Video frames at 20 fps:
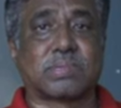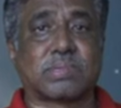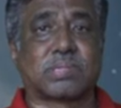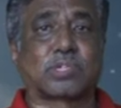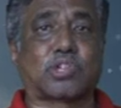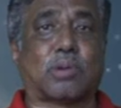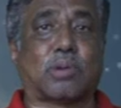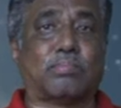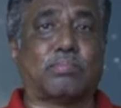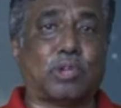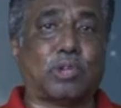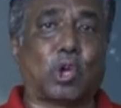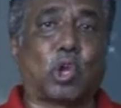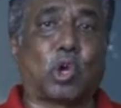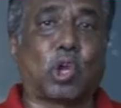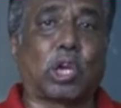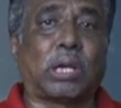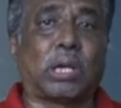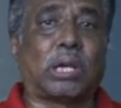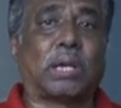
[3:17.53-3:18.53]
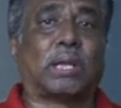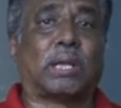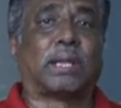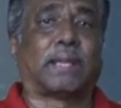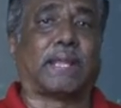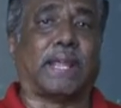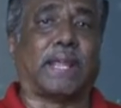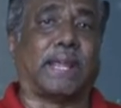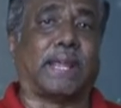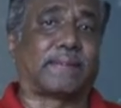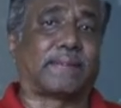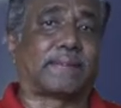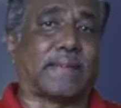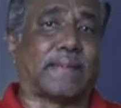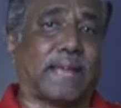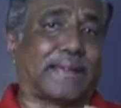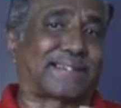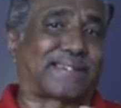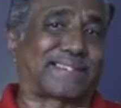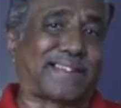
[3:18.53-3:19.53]
So mule is
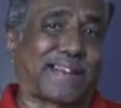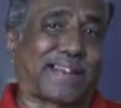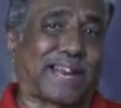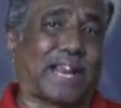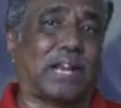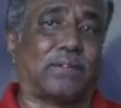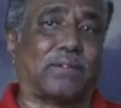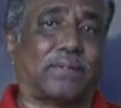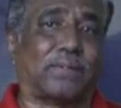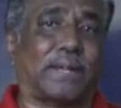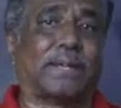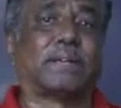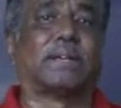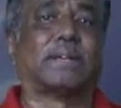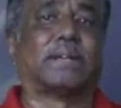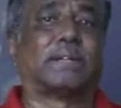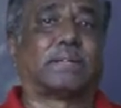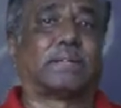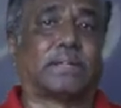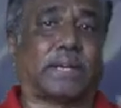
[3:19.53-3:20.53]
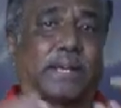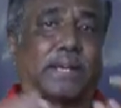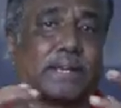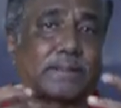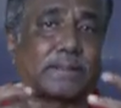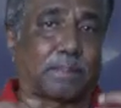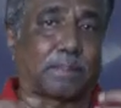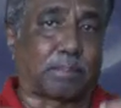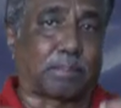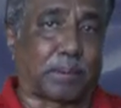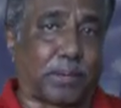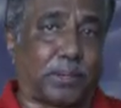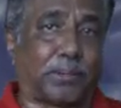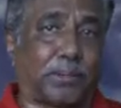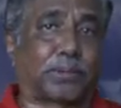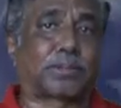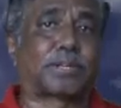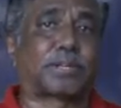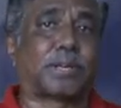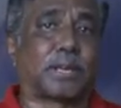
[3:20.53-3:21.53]
a sterile one, that is
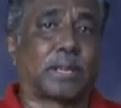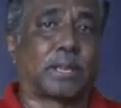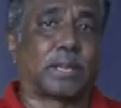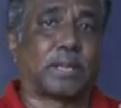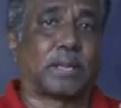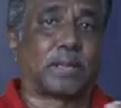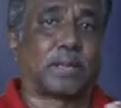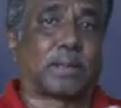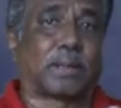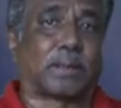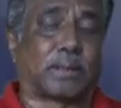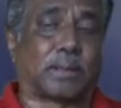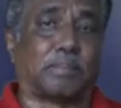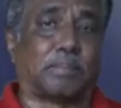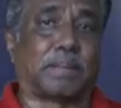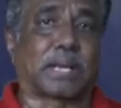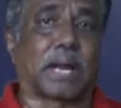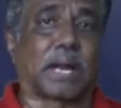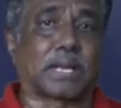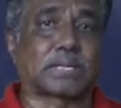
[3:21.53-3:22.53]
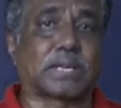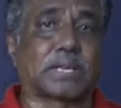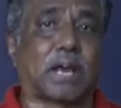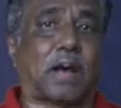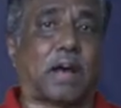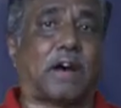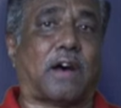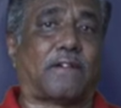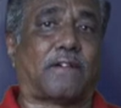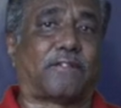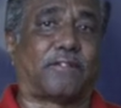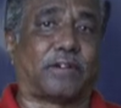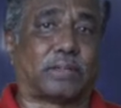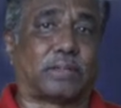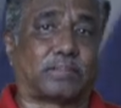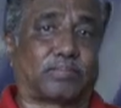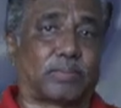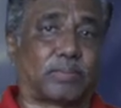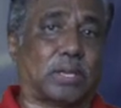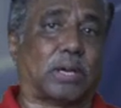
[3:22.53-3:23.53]
produced because of
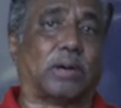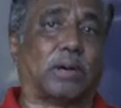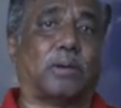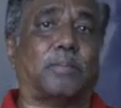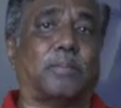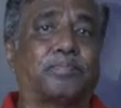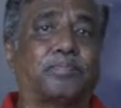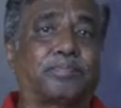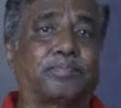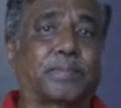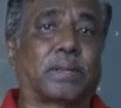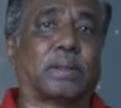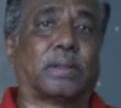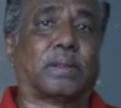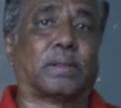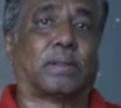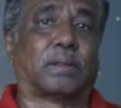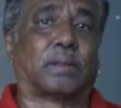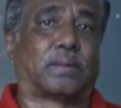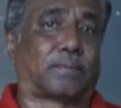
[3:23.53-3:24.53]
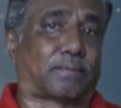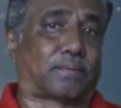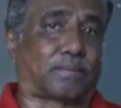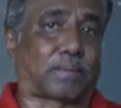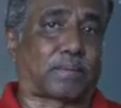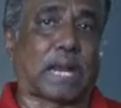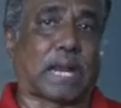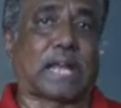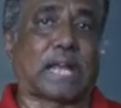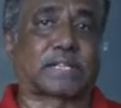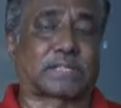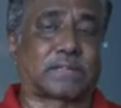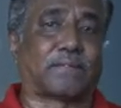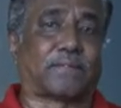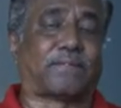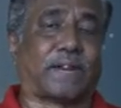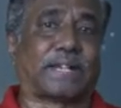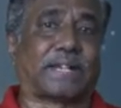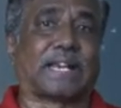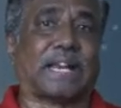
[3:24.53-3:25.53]
the cross
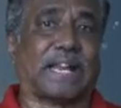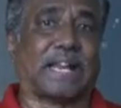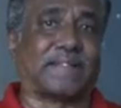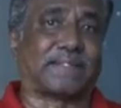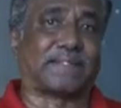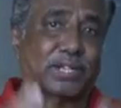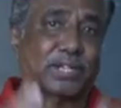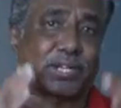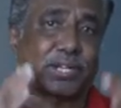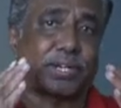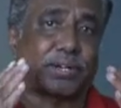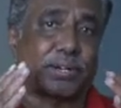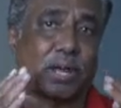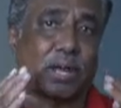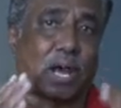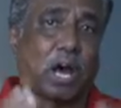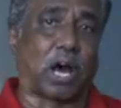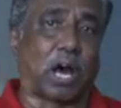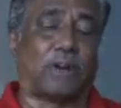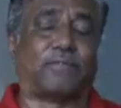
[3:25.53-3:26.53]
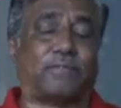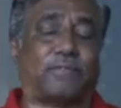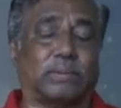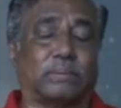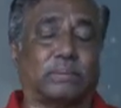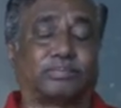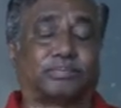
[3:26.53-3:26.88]
fertilization of